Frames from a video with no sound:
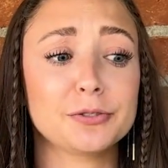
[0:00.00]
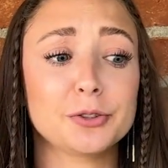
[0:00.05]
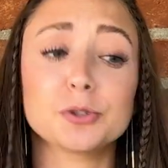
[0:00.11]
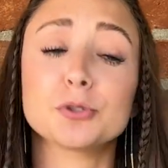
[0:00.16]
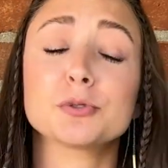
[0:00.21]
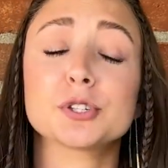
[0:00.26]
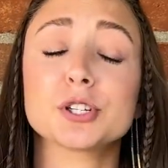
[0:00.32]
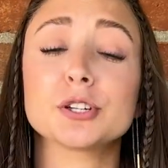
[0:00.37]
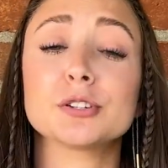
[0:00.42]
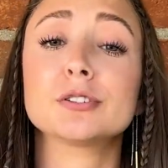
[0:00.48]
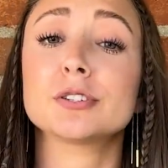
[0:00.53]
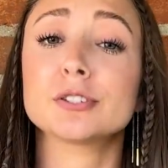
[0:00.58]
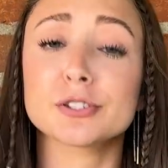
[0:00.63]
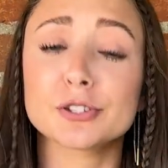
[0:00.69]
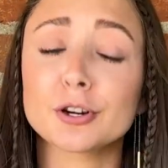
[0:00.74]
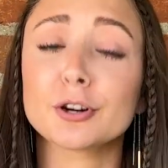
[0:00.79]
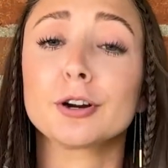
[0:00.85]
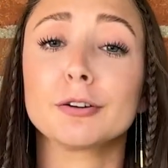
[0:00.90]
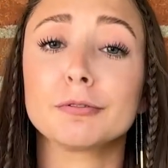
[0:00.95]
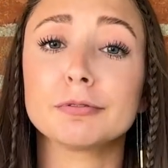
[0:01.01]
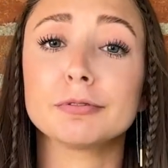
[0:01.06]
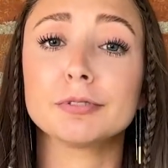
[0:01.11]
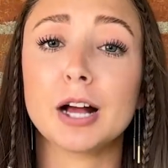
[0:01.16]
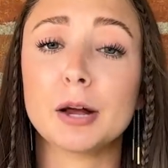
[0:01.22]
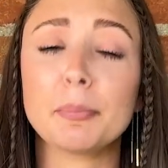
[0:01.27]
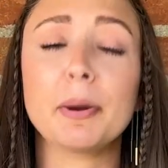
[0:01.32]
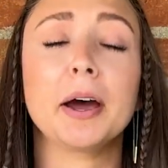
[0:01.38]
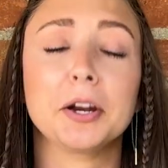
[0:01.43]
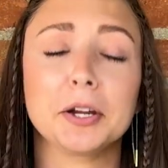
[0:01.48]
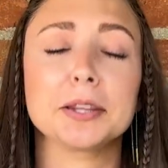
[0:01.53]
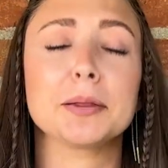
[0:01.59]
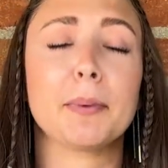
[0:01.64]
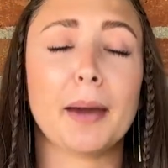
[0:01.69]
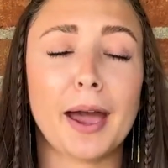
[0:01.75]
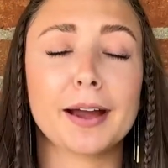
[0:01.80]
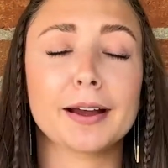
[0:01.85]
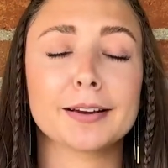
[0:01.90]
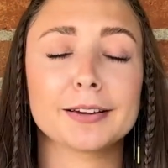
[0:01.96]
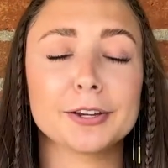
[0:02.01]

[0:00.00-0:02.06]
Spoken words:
You should deserve a pat on the back.